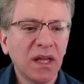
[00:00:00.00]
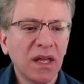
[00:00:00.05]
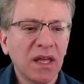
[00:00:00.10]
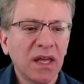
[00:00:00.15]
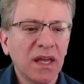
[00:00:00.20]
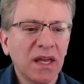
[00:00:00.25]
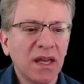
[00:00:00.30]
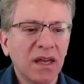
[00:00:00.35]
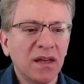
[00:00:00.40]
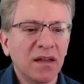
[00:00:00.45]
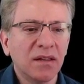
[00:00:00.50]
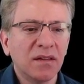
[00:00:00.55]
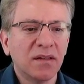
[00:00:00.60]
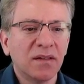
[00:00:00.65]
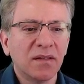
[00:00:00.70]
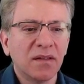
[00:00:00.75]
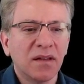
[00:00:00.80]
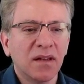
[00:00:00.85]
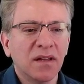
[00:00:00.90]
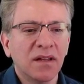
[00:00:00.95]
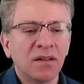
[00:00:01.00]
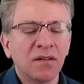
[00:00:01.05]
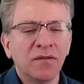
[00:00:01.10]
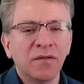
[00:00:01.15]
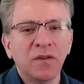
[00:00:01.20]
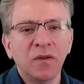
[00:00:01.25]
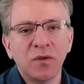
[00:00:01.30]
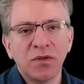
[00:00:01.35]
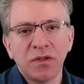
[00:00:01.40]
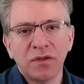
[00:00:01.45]
And in
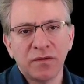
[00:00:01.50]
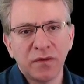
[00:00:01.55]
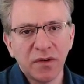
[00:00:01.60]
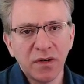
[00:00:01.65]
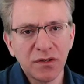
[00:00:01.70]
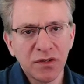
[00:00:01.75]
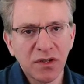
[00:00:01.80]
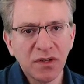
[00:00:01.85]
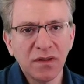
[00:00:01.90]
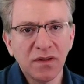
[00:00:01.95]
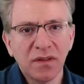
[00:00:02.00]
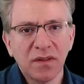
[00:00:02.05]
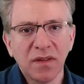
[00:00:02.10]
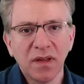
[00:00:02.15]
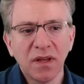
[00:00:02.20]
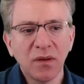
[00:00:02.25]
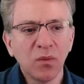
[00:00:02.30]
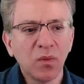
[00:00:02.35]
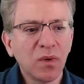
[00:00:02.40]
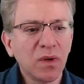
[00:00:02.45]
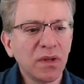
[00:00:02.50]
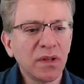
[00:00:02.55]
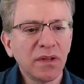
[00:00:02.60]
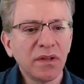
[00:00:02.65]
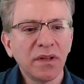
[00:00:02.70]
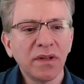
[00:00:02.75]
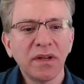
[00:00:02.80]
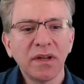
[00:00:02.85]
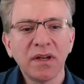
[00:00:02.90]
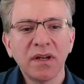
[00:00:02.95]
future versions, they will